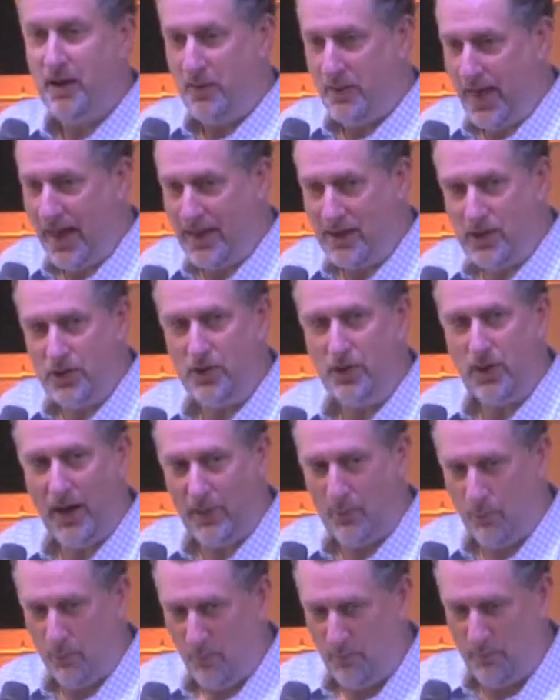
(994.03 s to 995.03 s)
Thank you,
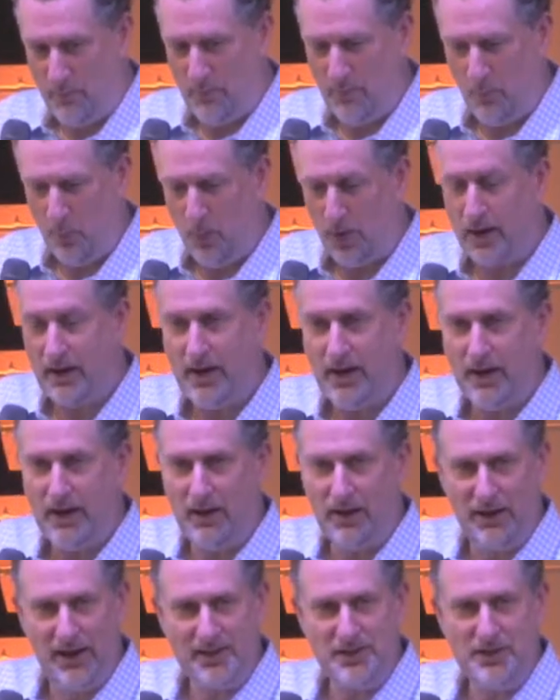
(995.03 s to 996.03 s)
and we're going
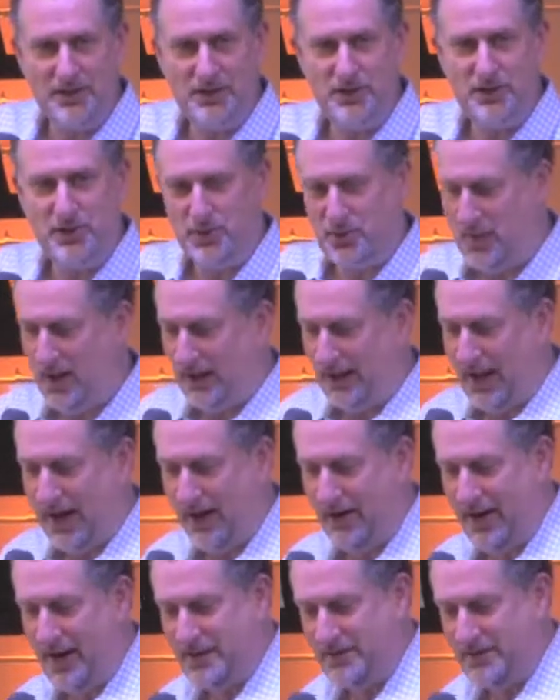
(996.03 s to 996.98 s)
to listen to Larry.